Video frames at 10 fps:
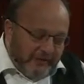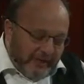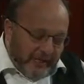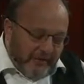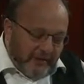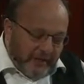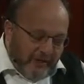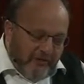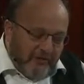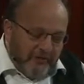time and
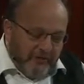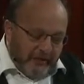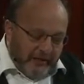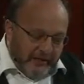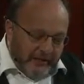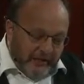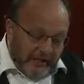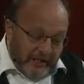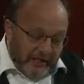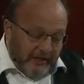effort to heal,
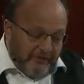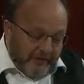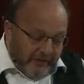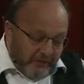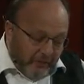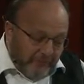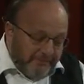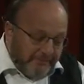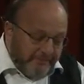if they do.